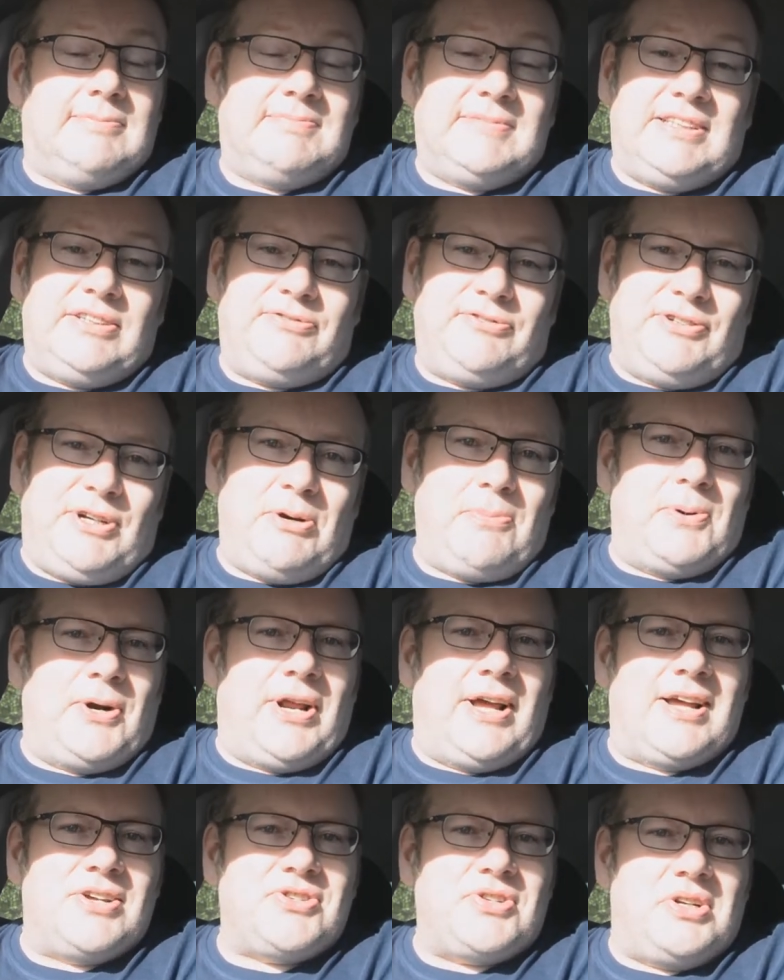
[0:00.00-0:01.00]
If anybody
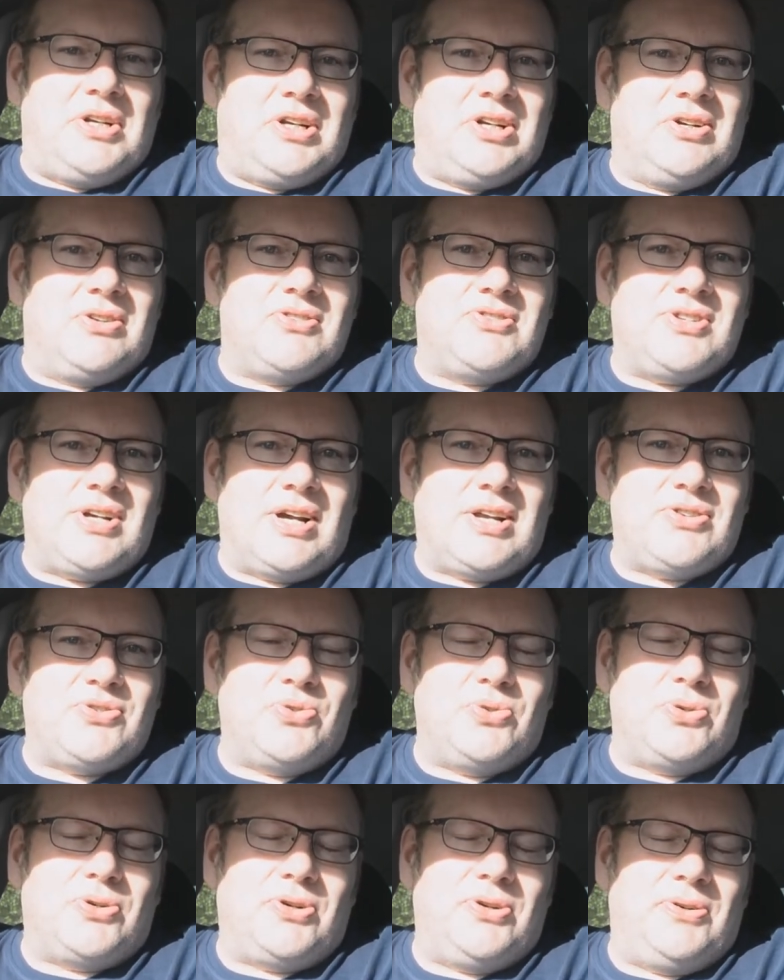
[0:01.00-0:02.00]
has any contacts
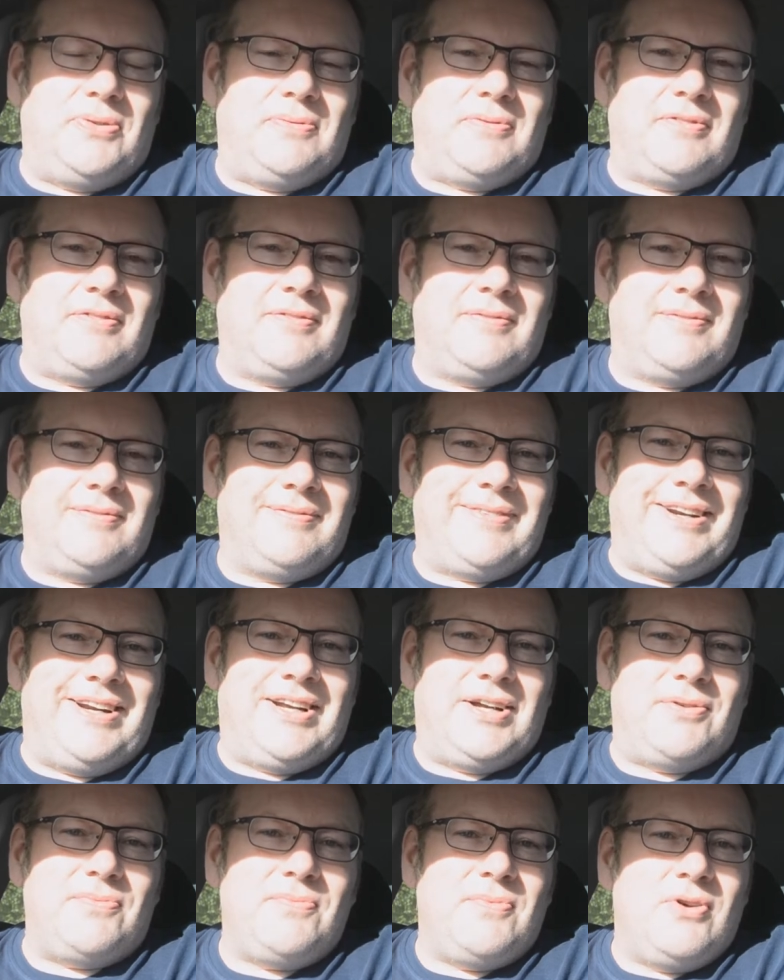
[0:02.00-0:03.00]
or can, you
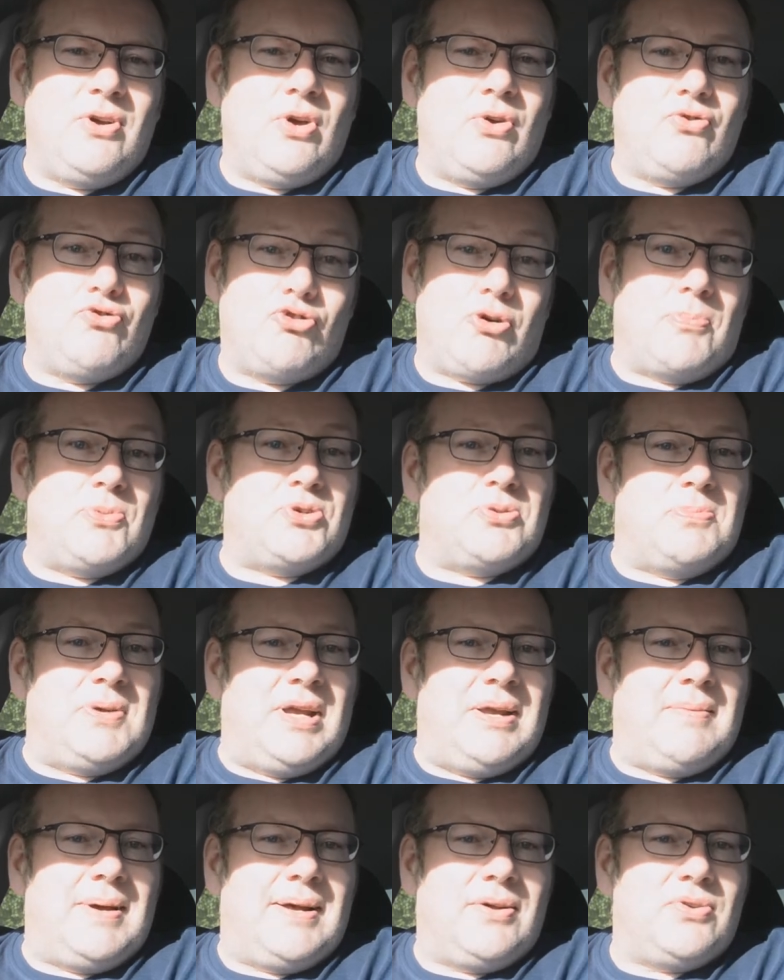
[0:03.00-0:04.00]
know, drop me some
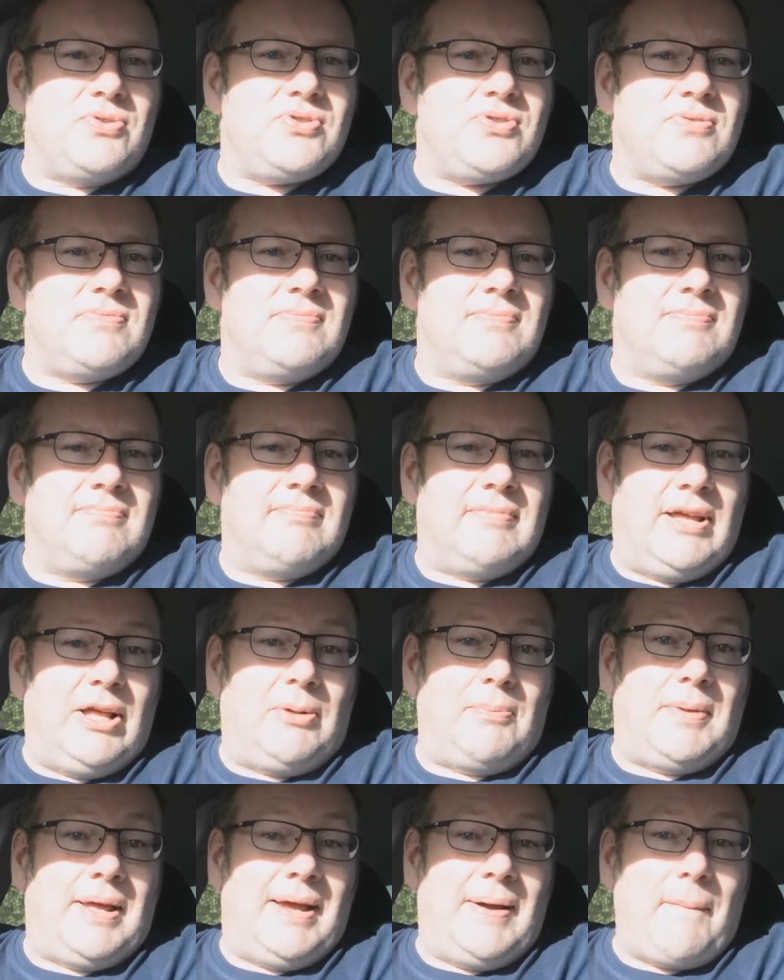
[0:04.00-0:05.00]
emails,
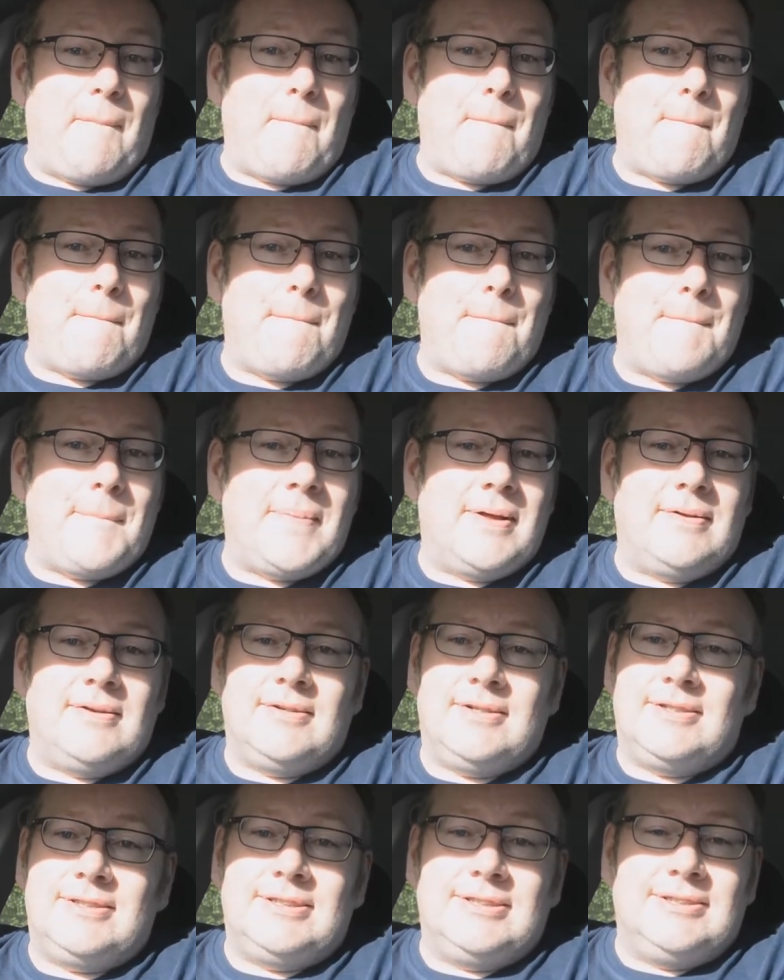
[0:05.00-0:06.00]
help me out.
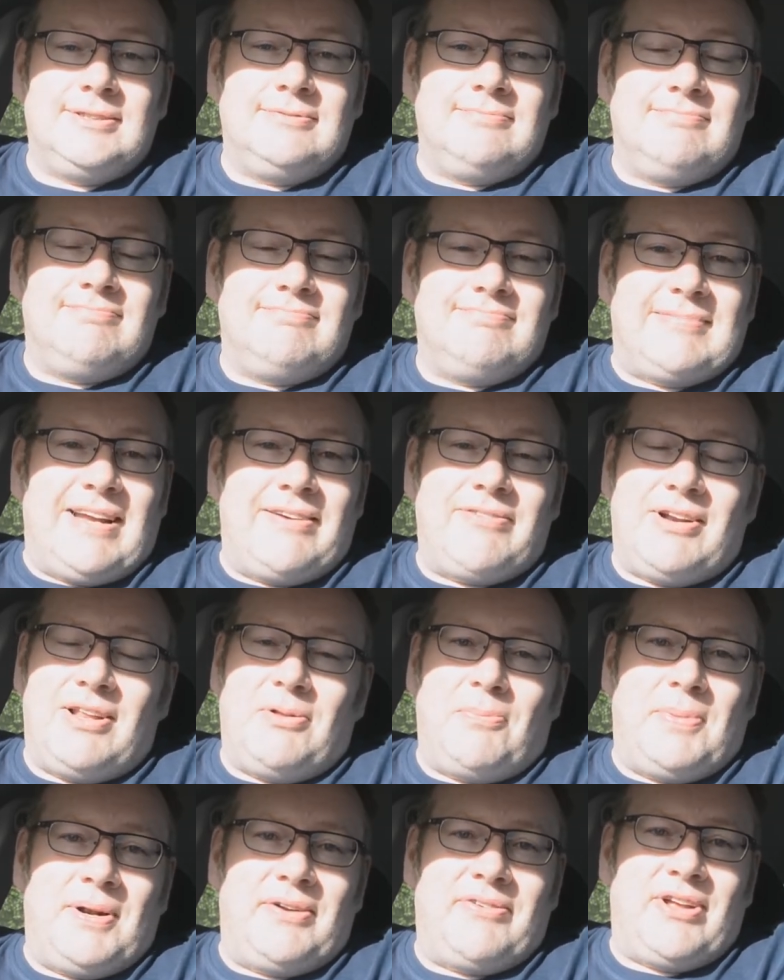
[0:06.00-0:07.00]
Every
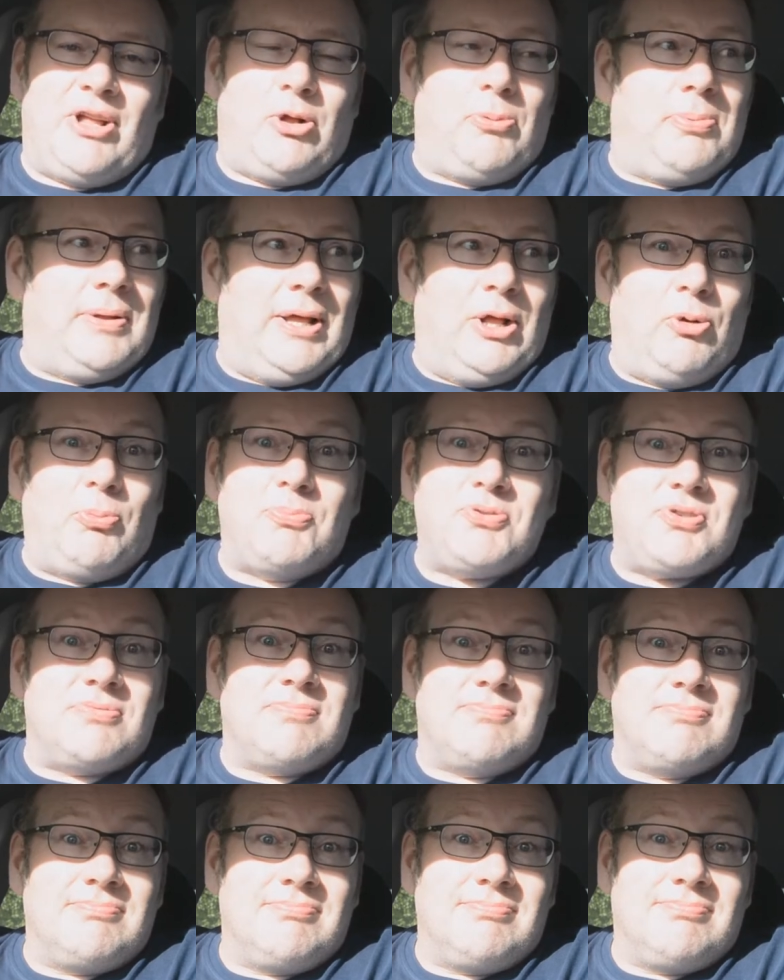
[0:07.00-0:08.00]
little bit of help helps.
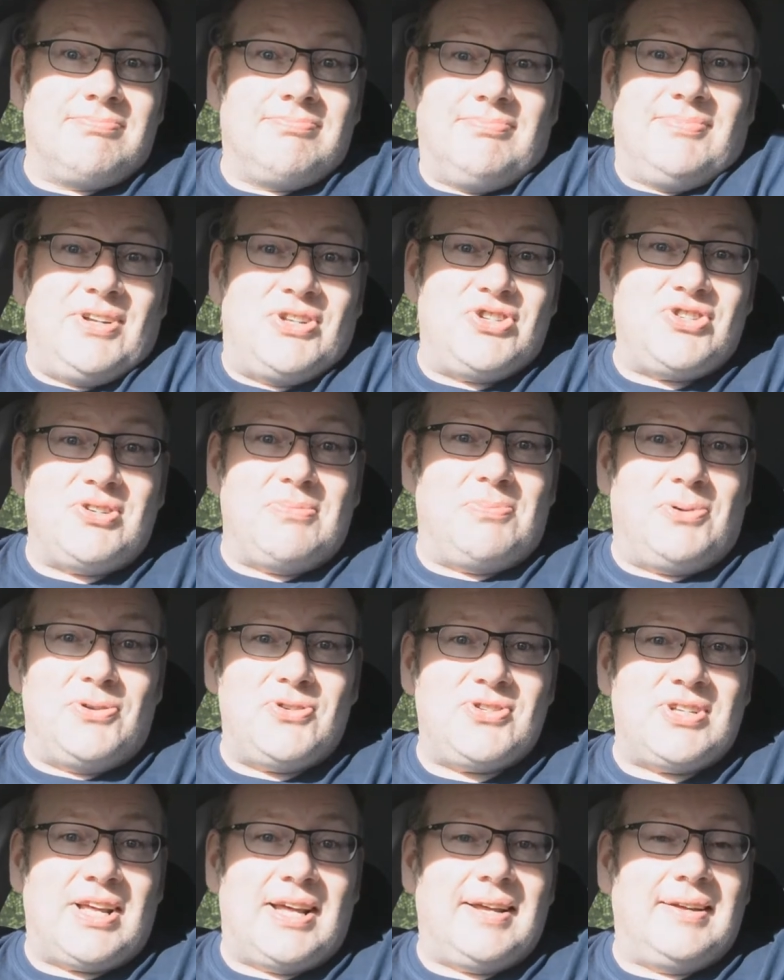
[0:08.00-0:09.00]
It's simple
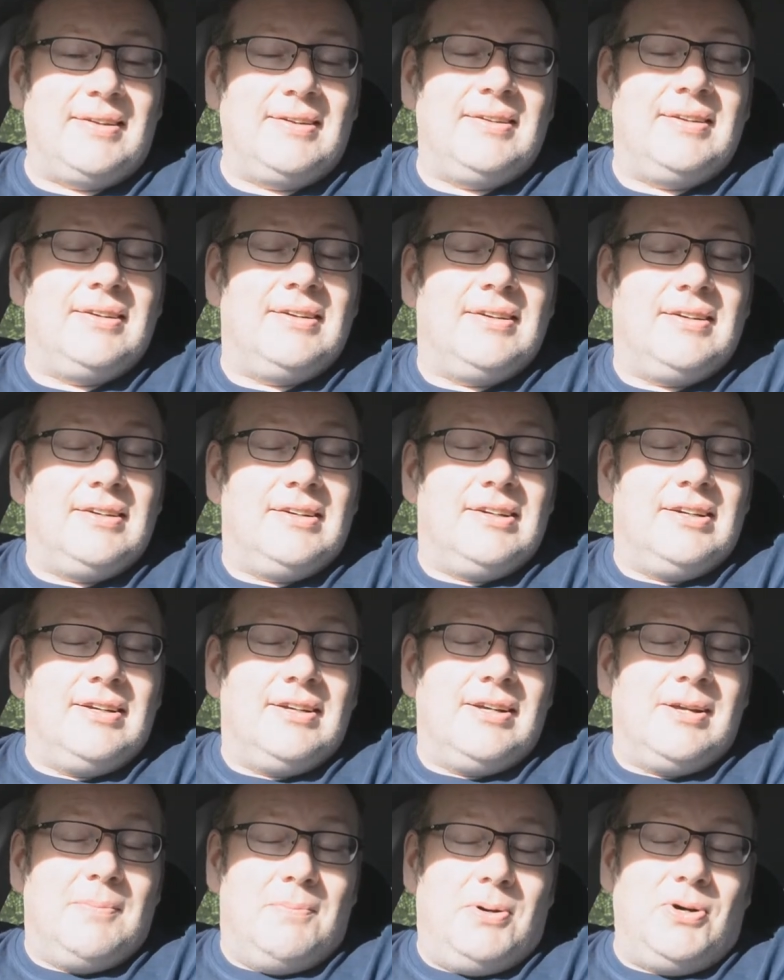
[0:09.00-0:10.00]
as that.
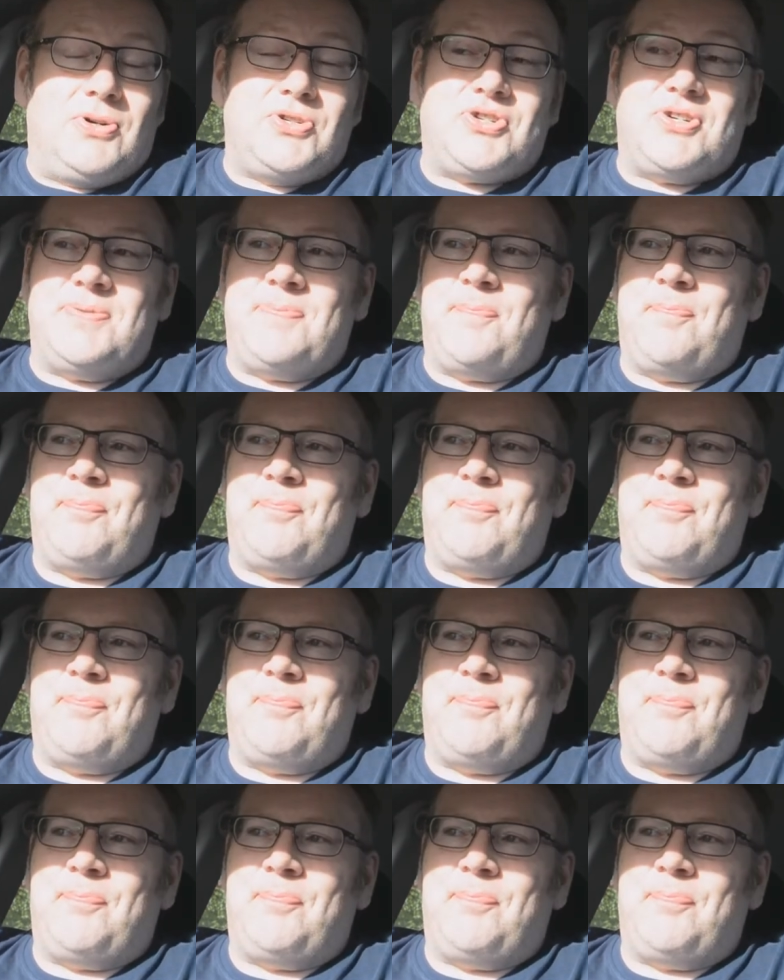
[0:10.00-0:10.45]
But